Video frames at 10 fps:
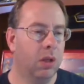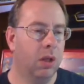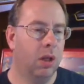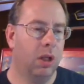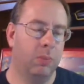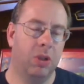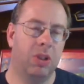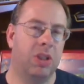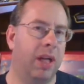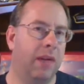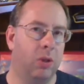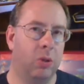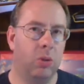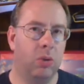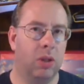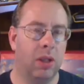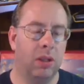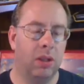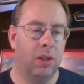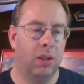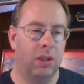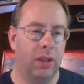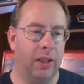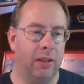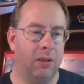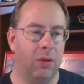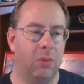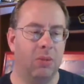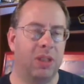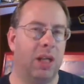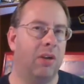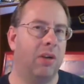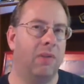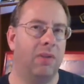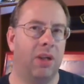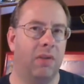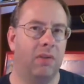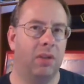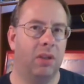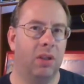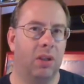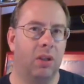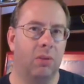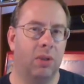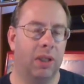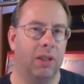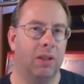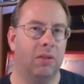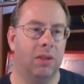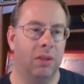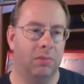Oh, the book's going to have a cool, uh, like, almost holographic cover where, like, the little